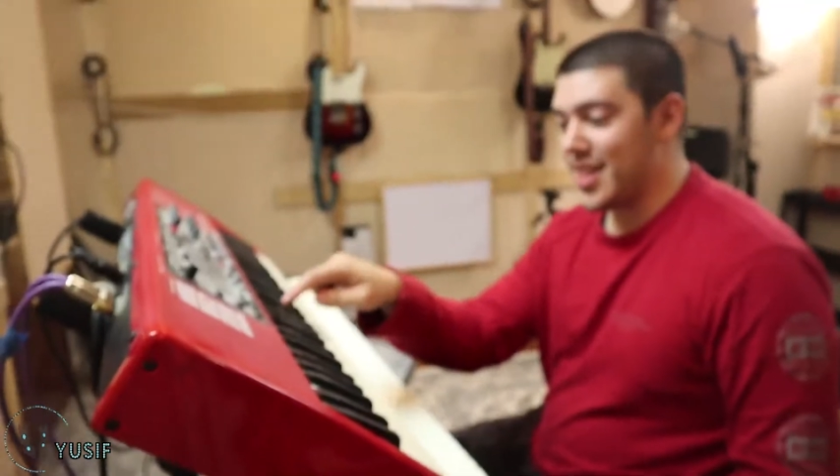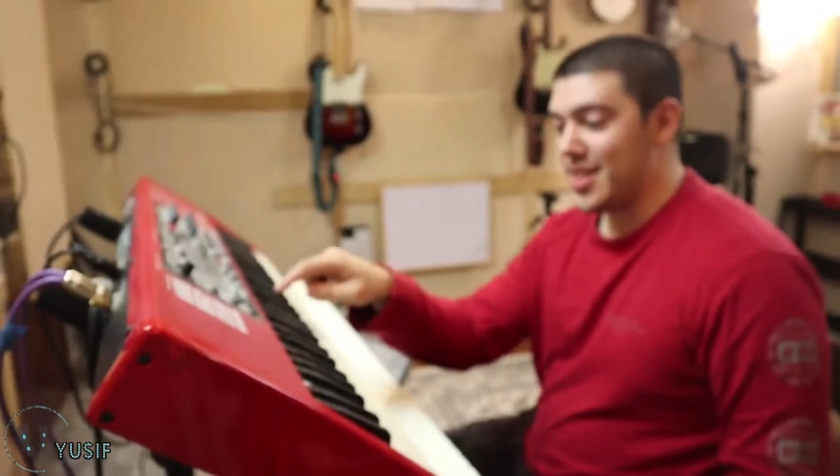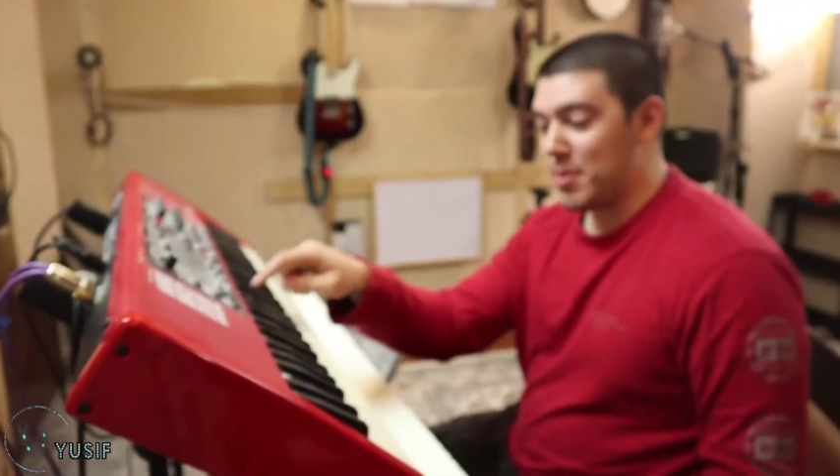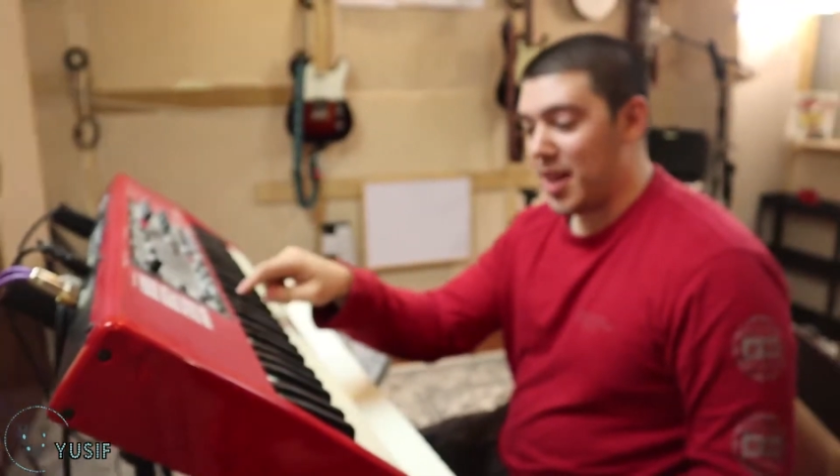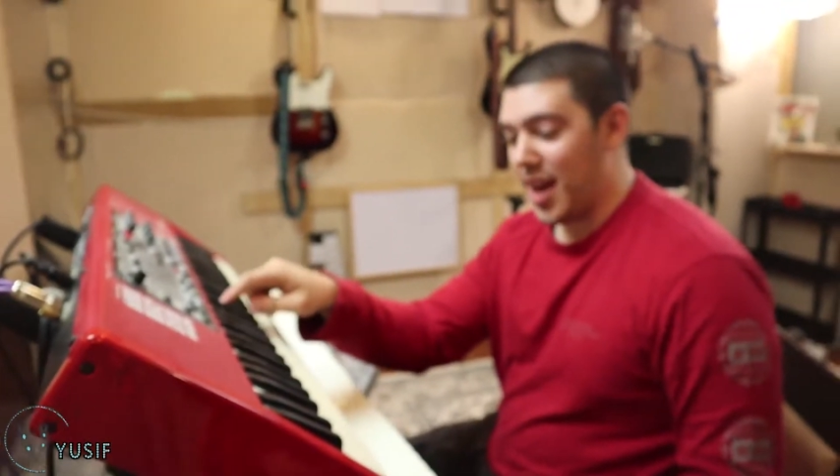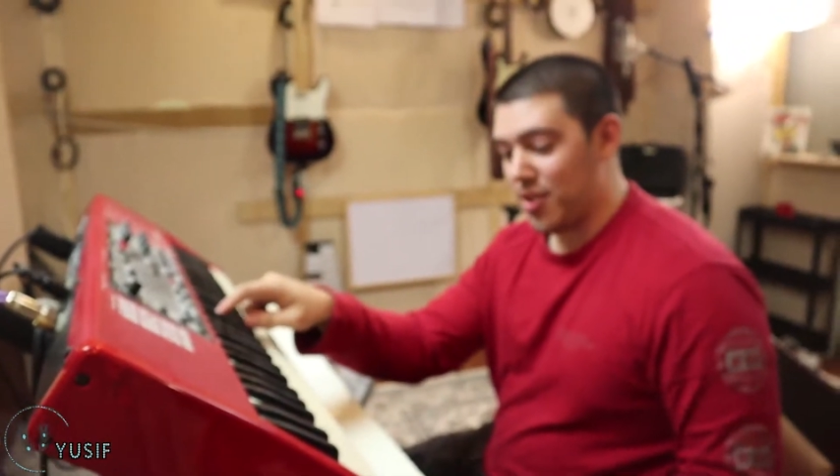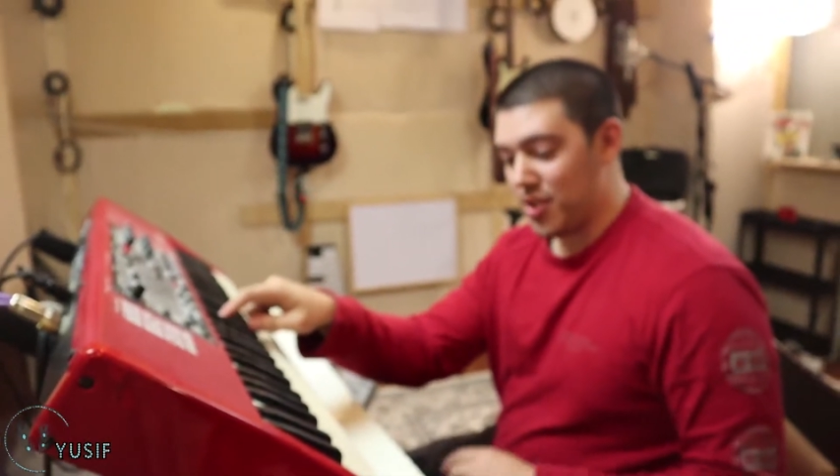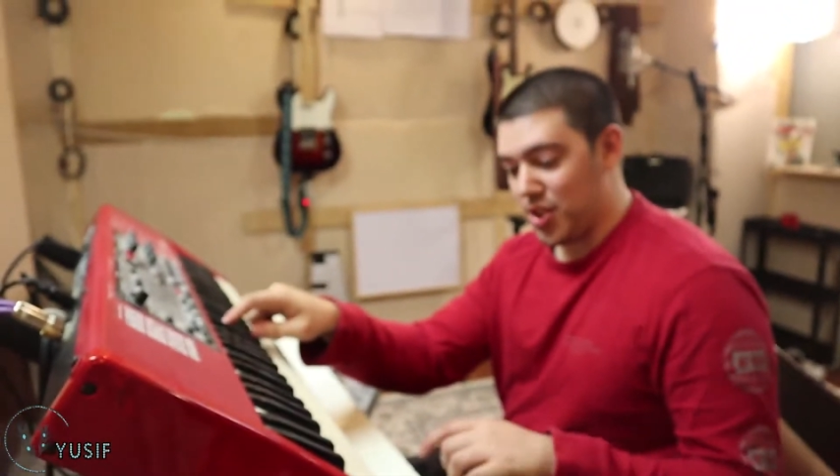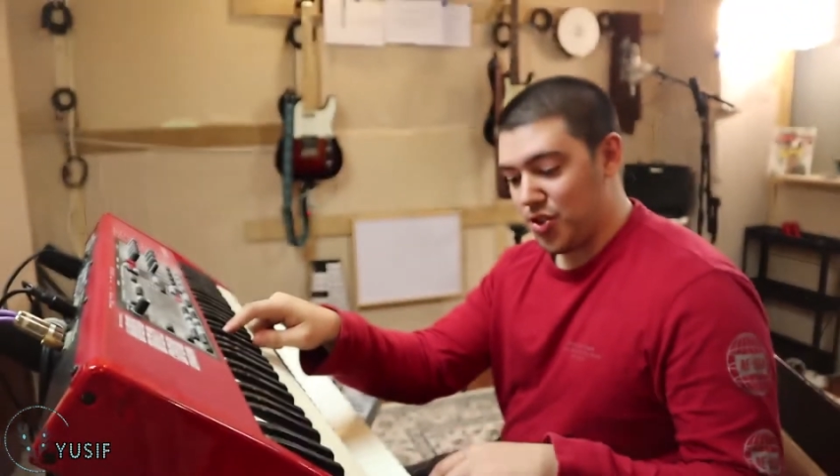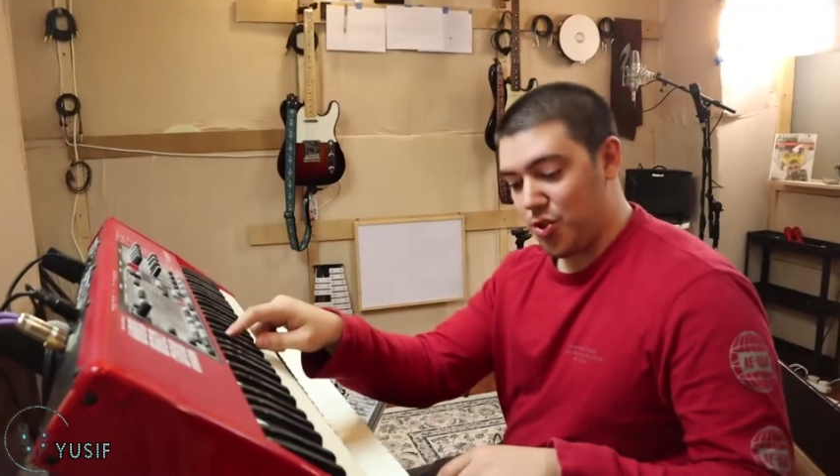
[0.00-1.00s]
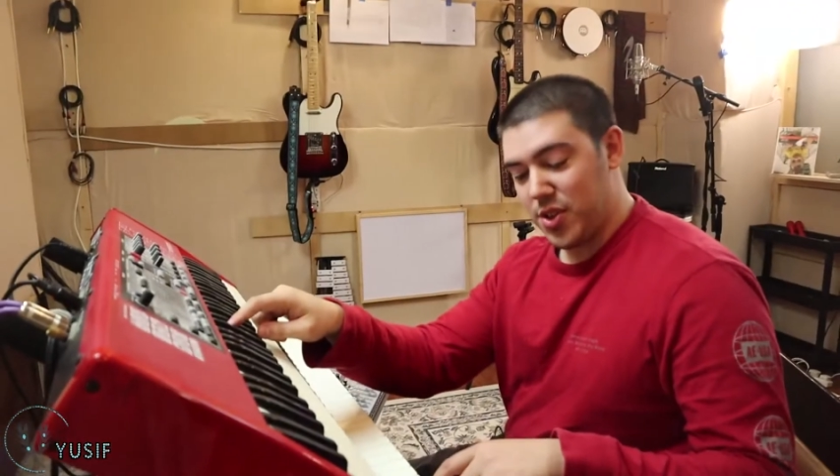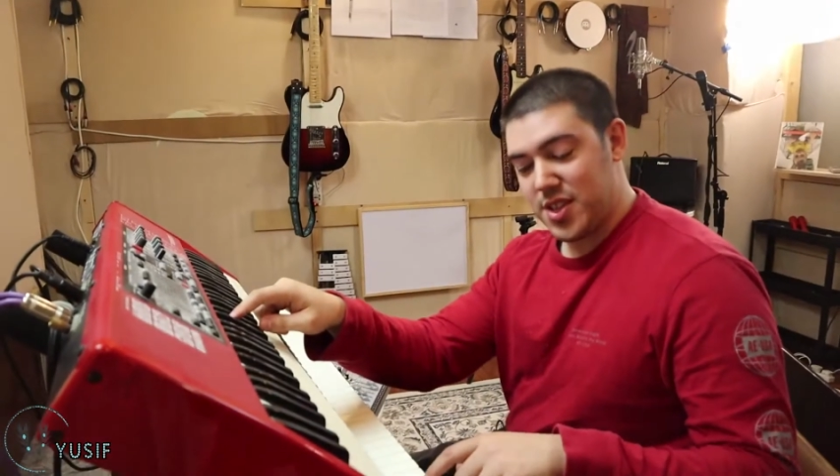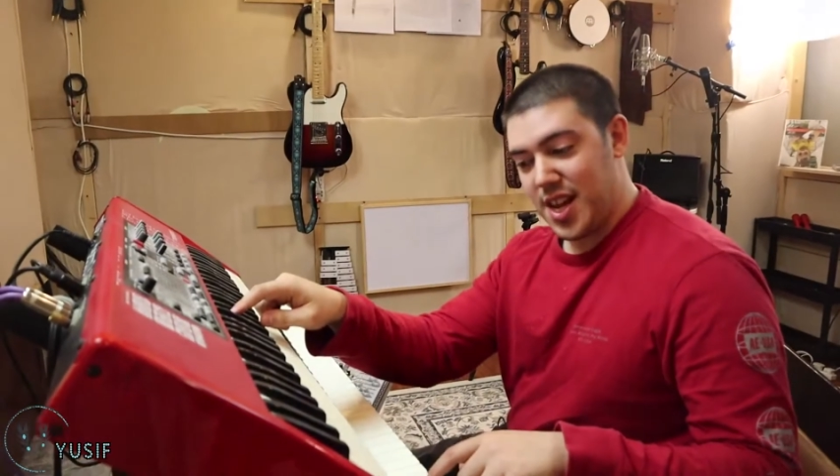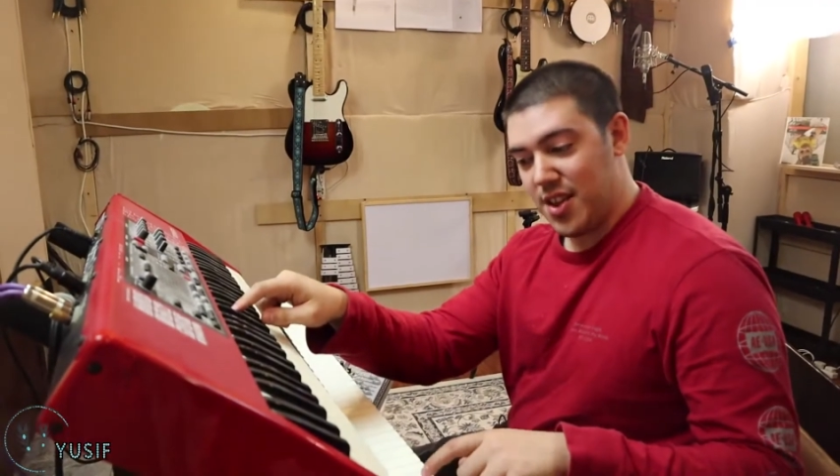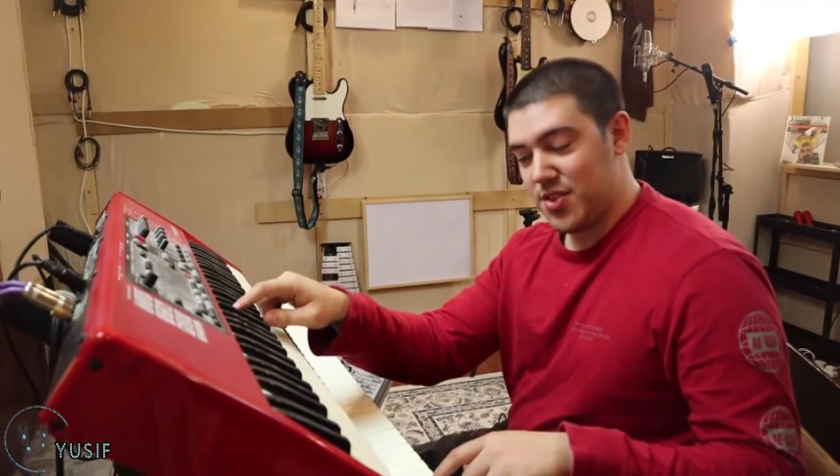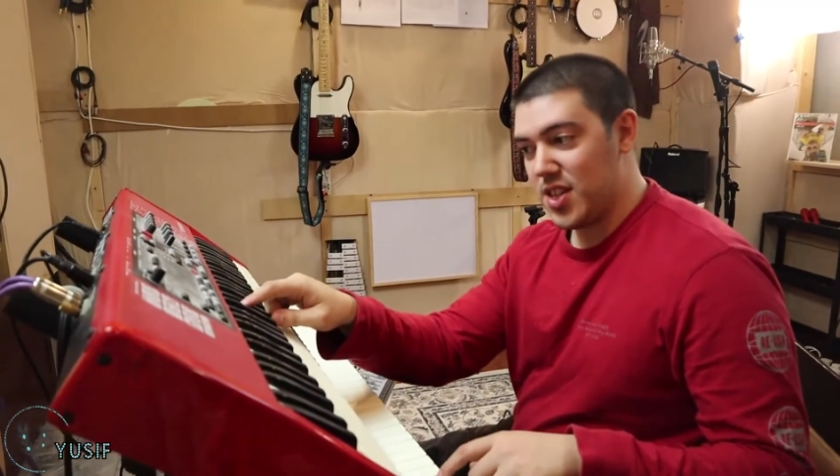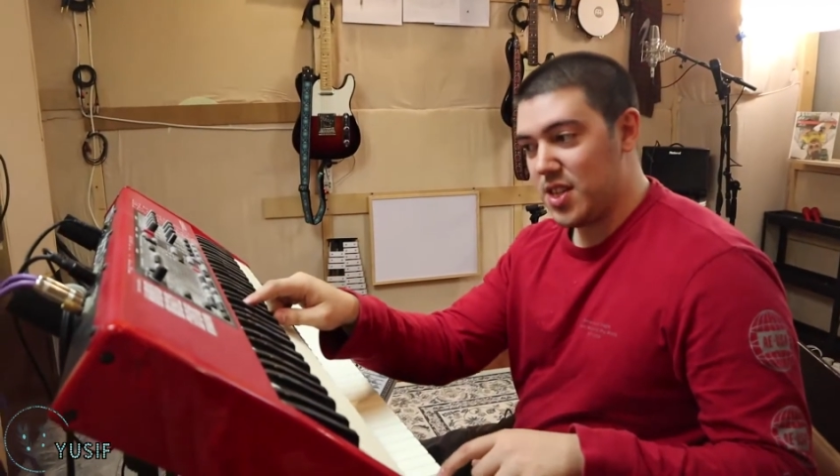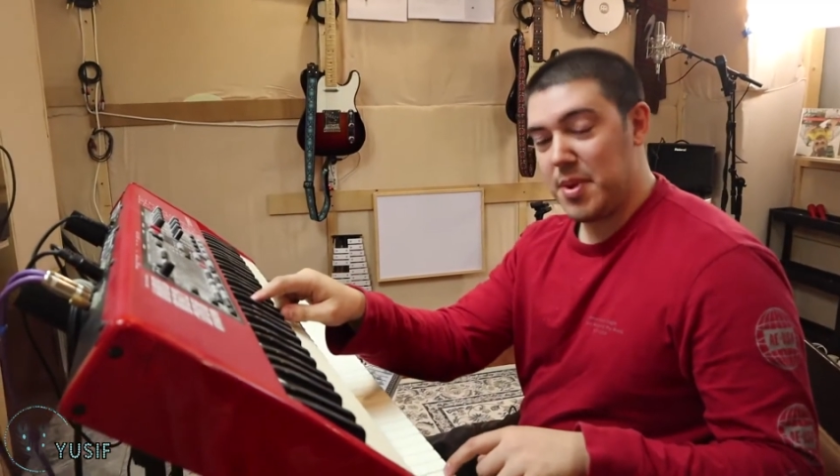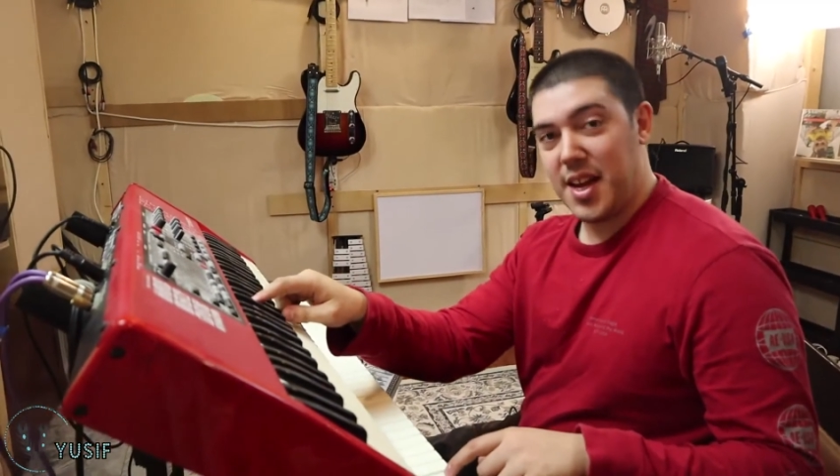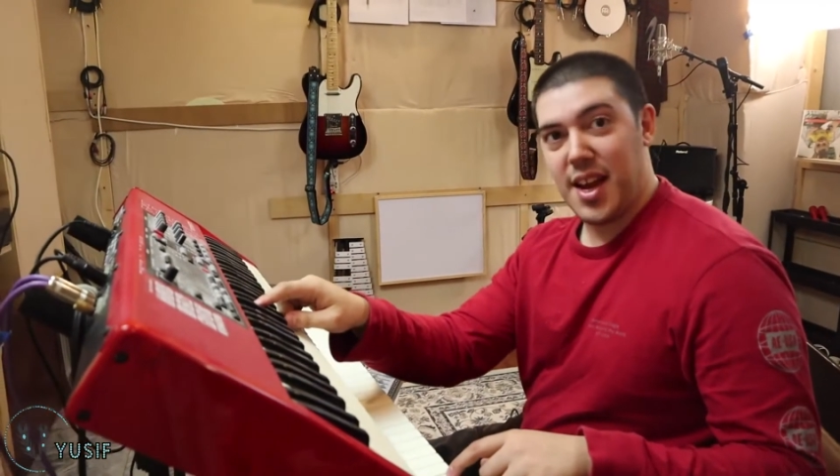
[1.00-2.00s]
this piano to control the sounds of
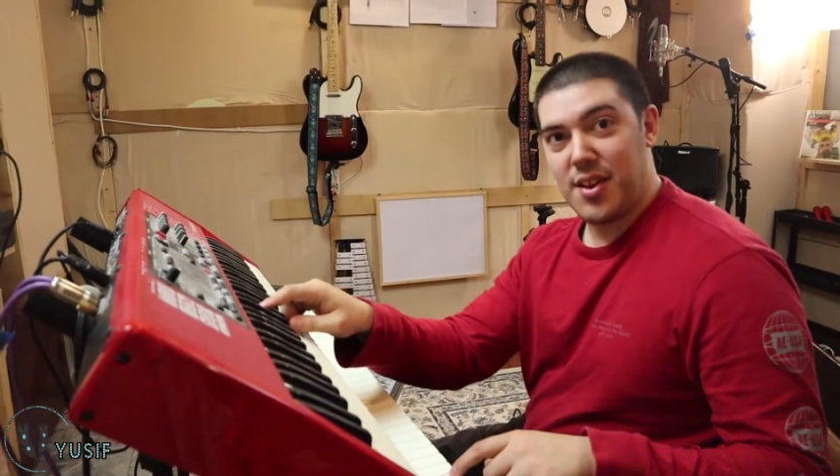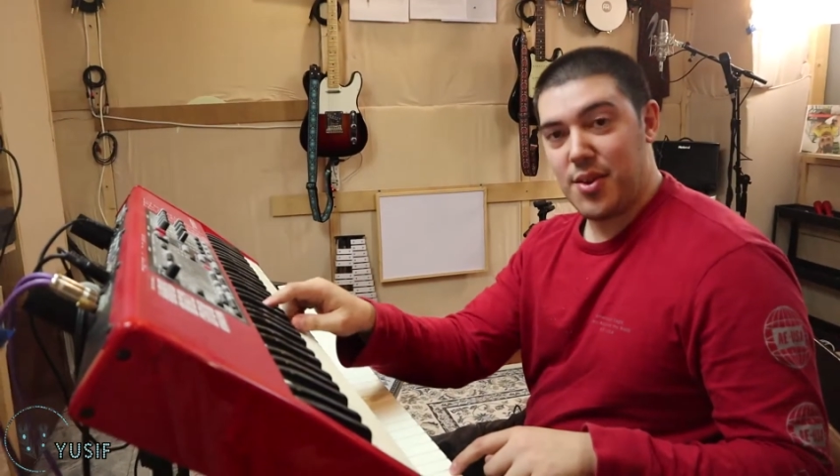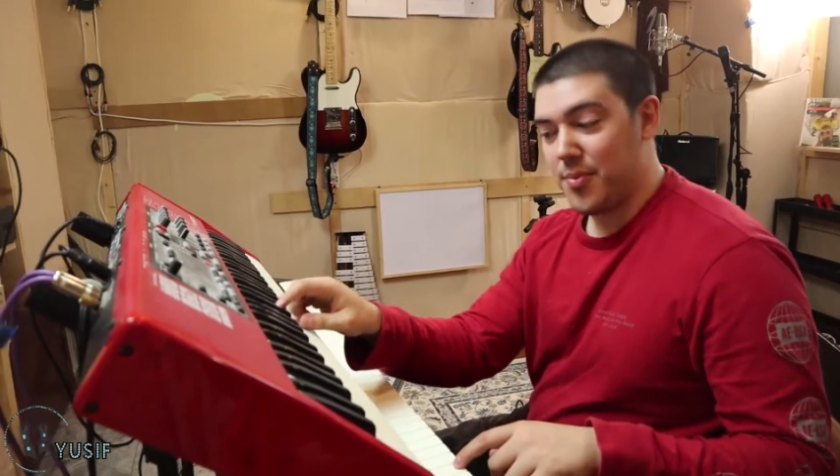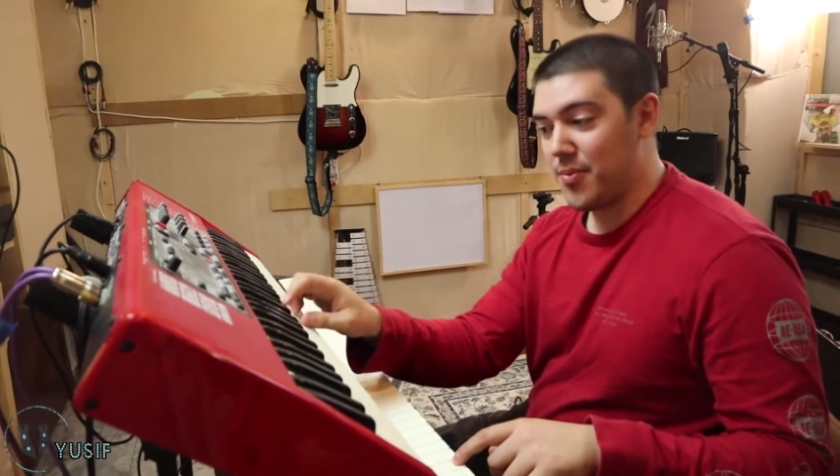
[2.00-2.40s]
this piano,